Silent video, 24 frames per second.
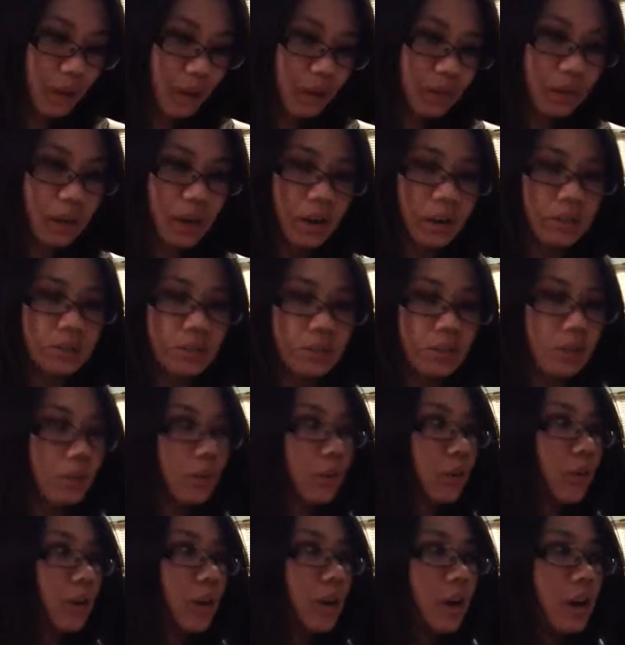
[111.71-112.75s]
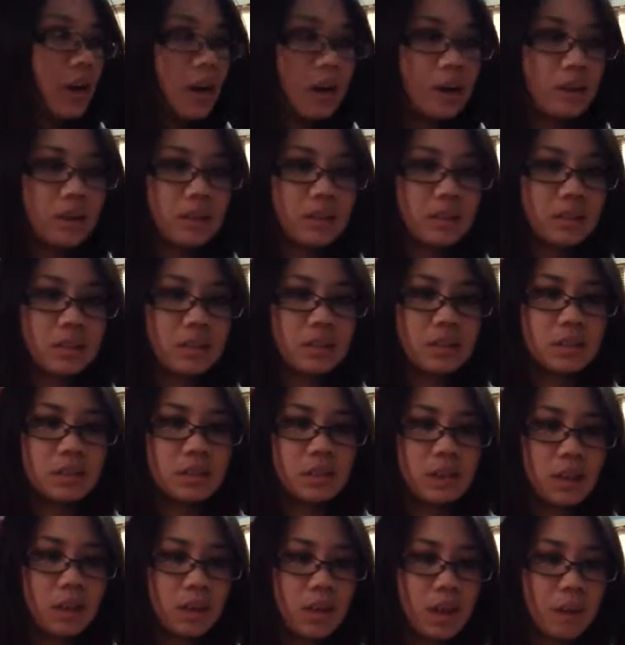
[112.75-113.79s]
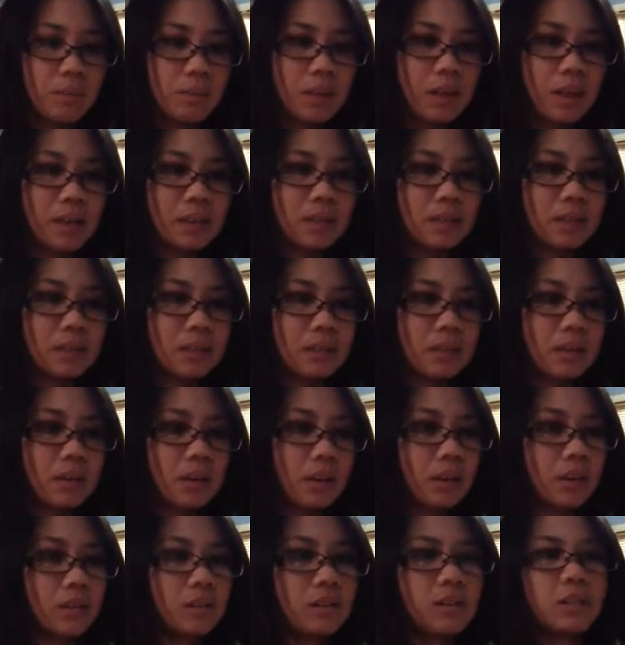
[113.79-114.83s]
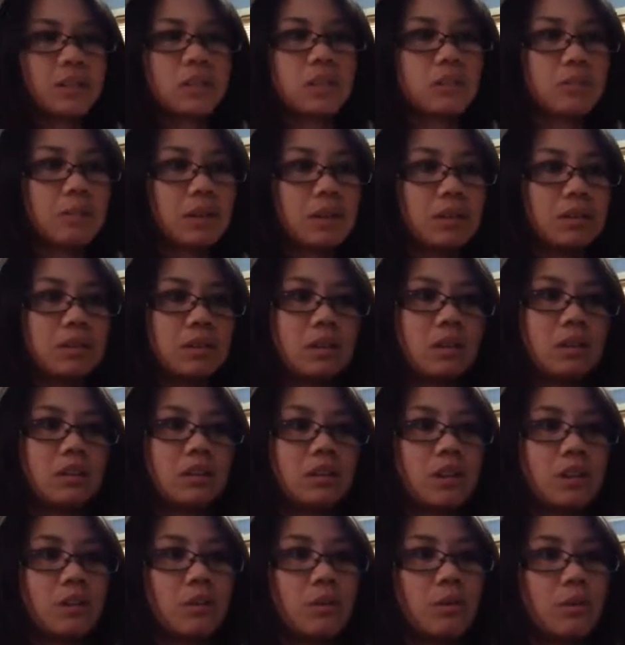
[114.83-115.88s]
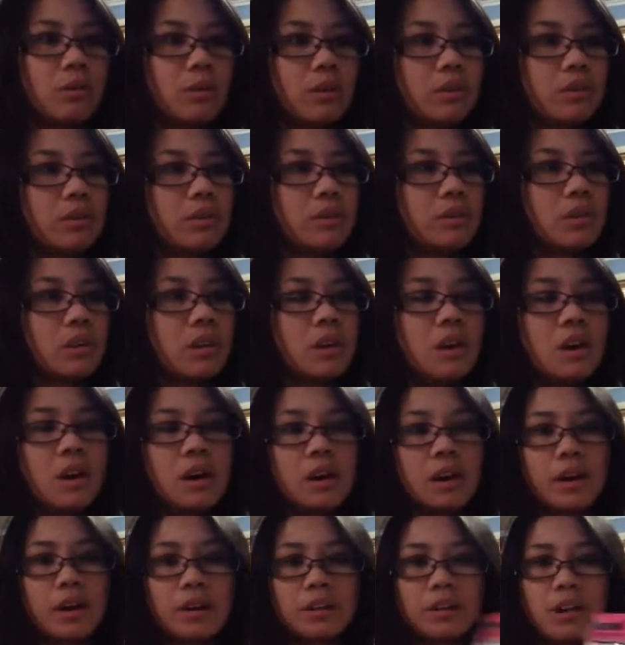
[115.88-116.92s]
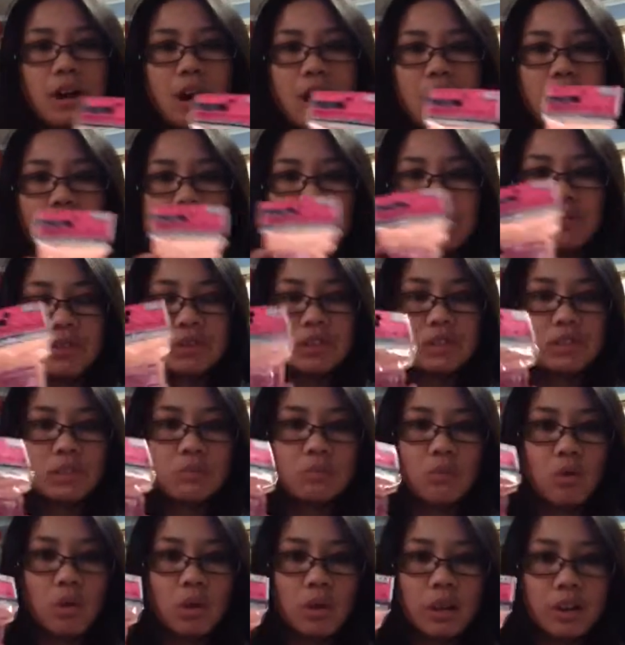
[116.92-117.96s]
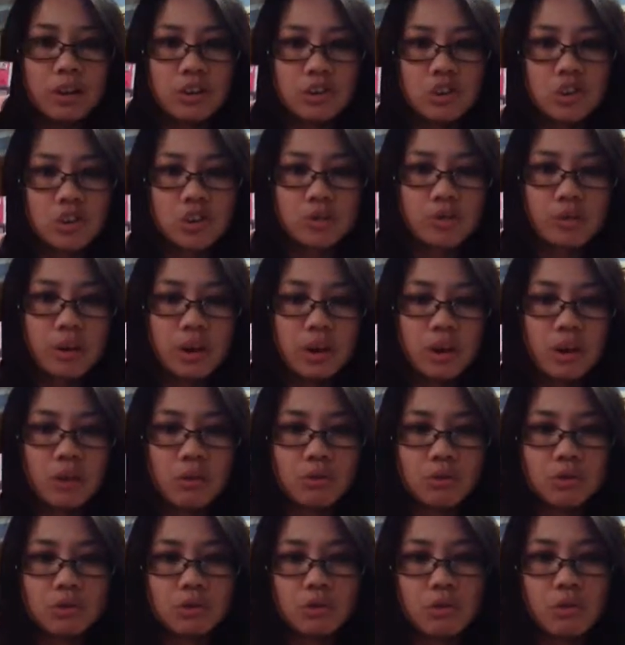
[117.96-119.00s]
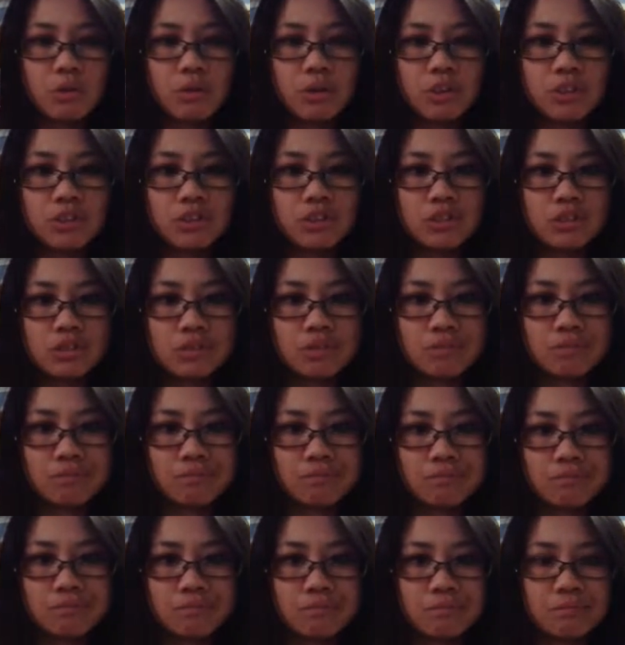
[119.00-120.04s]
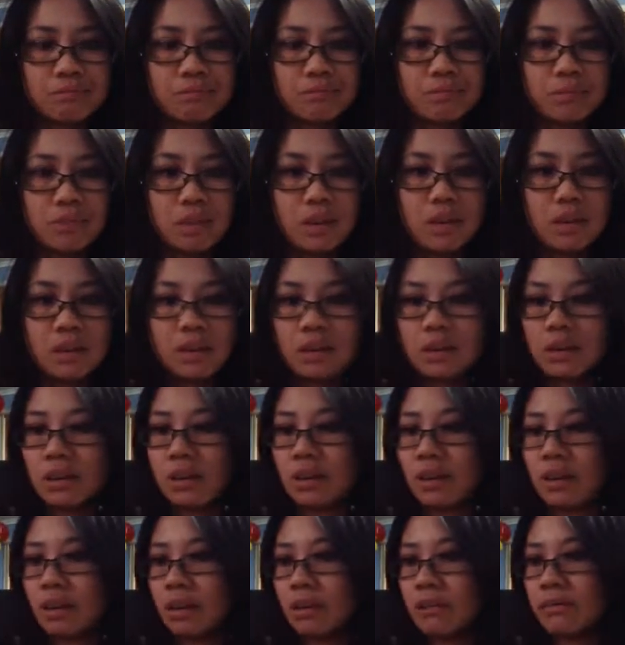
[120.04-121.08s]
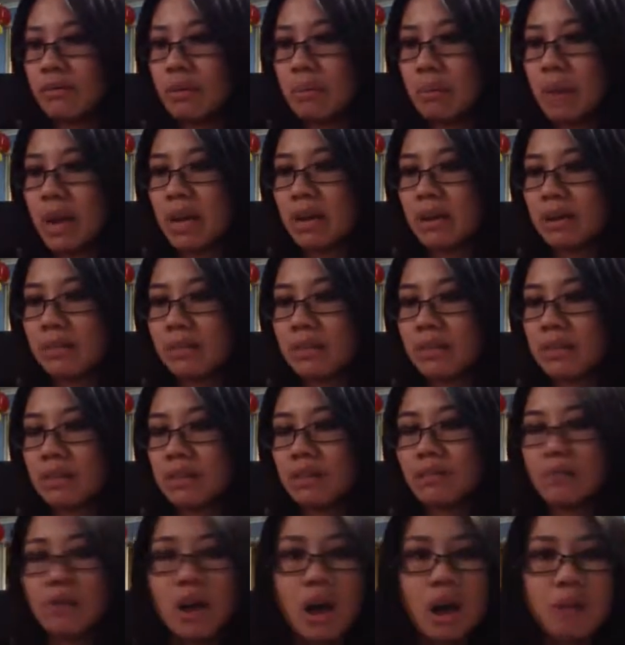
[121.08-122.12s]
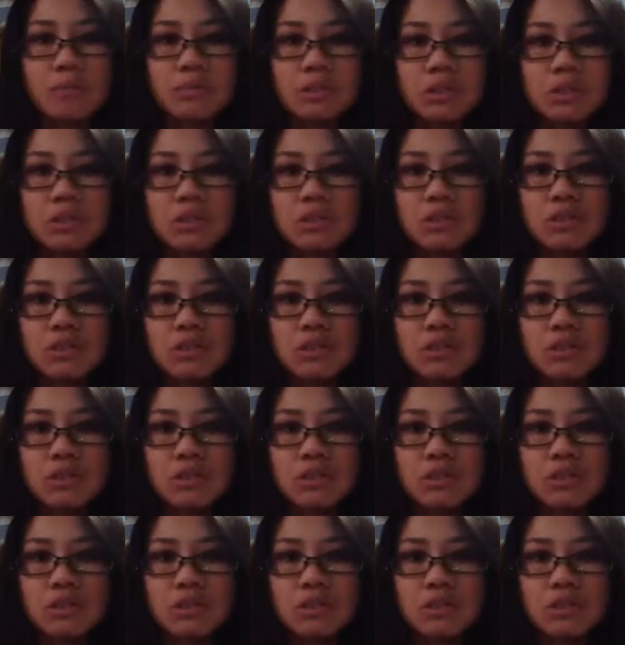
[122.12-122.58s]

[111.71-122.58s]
Okay, so next thing is like a plastic case. It says plastic case. I don't know what it is. Okay, this is more like a Trio storage thing for makeup and stuff. I'm just